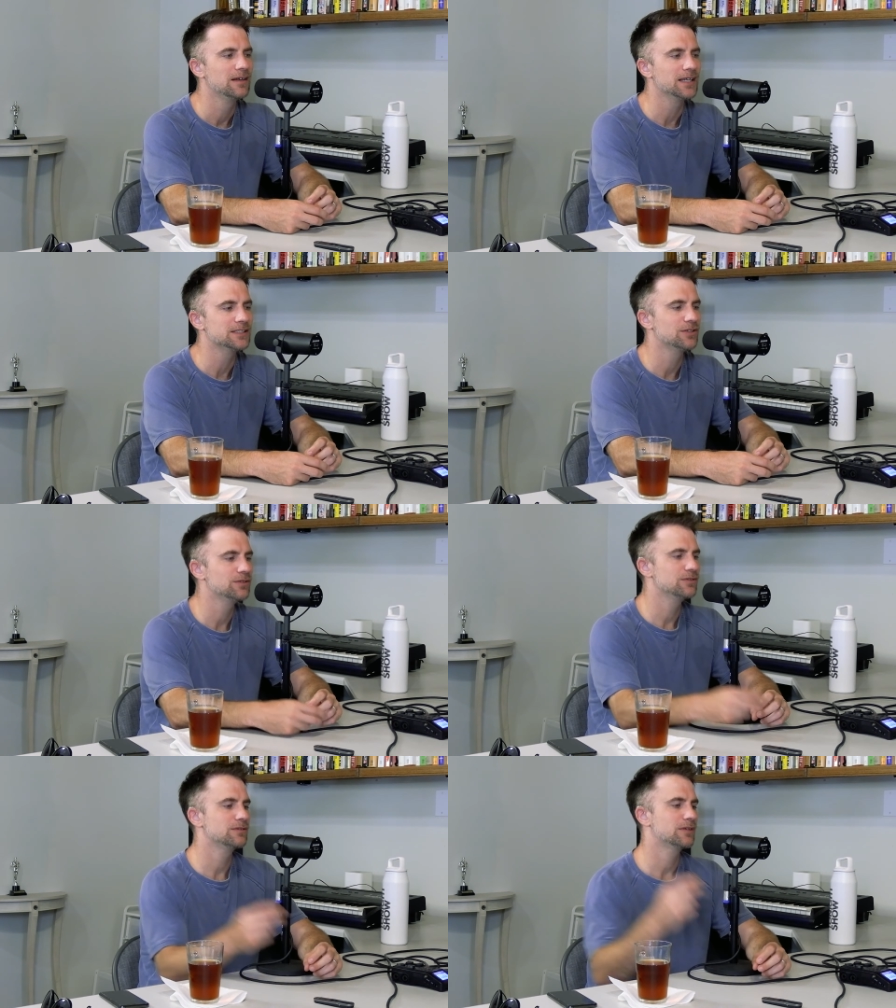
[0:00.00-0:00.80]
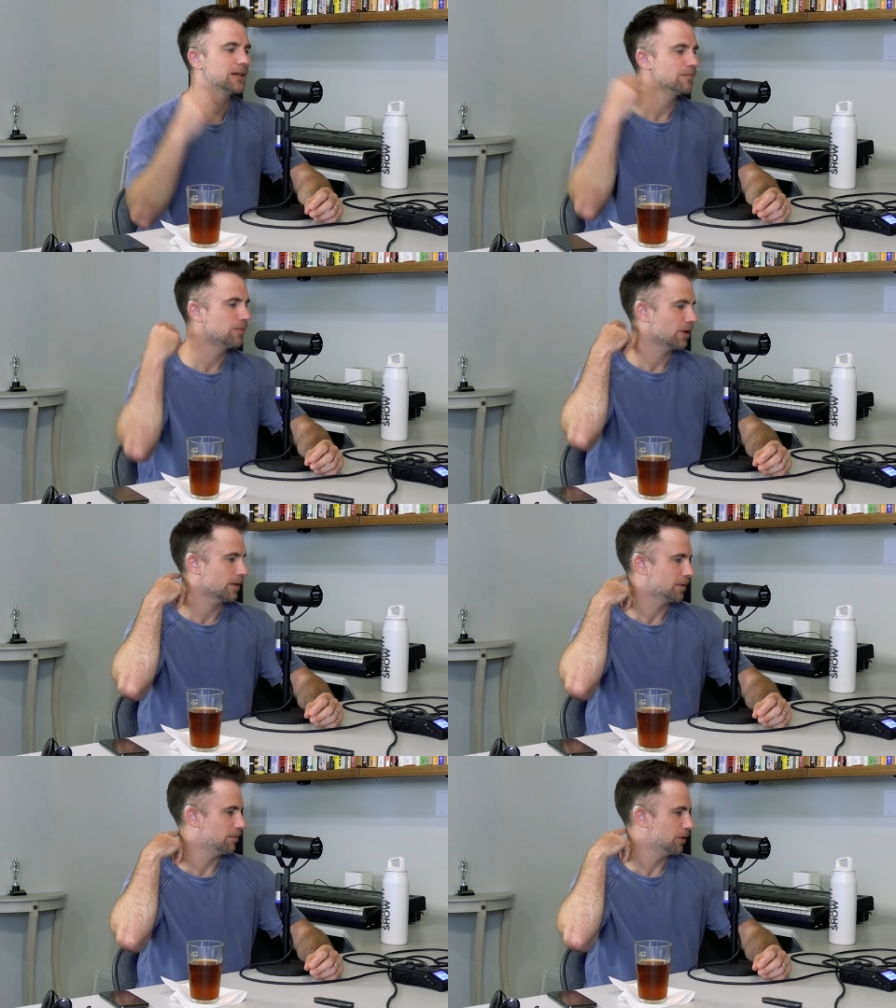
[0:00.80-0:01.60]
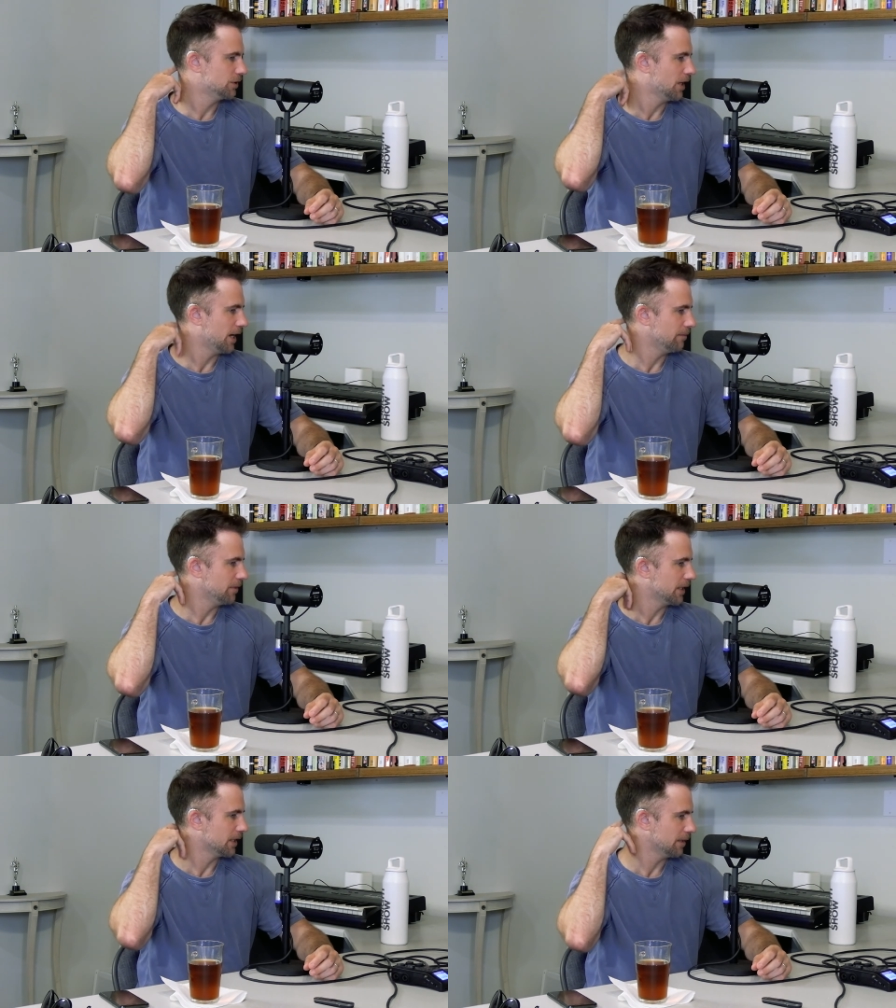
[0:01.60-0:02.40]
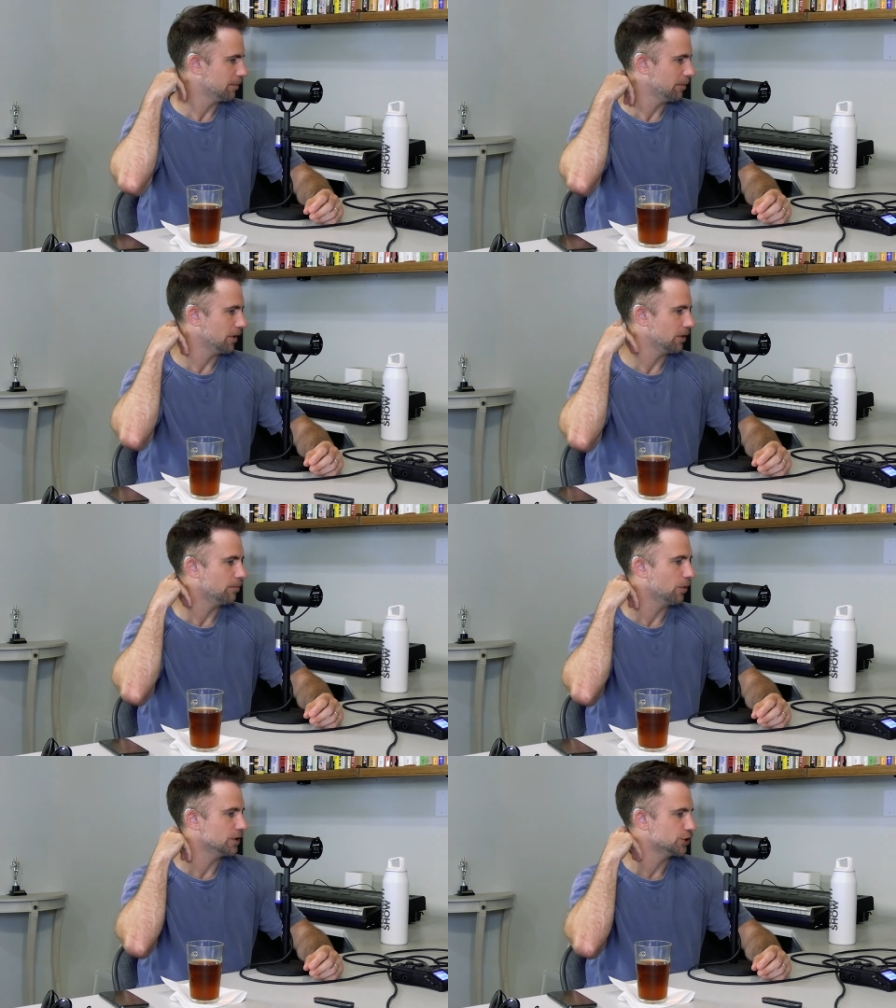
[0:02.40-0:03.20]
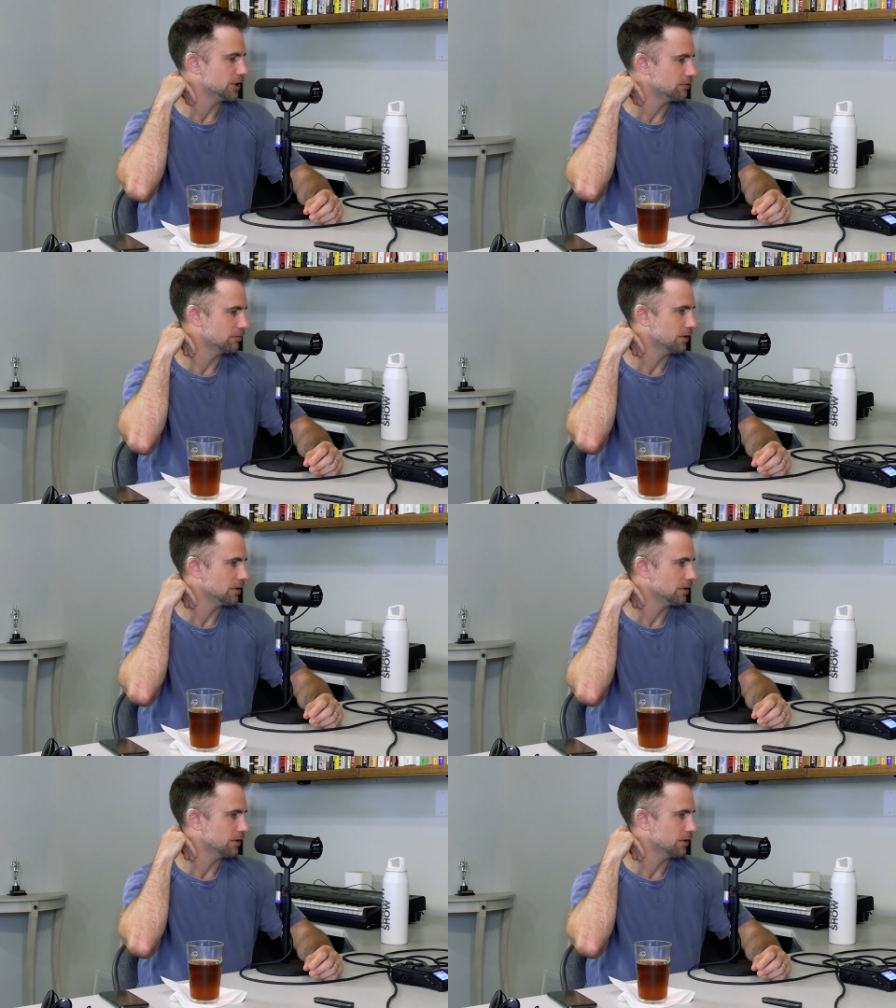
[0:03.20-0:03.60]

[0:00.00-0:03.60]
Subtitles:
It's who can put up the most timely clip about abortion.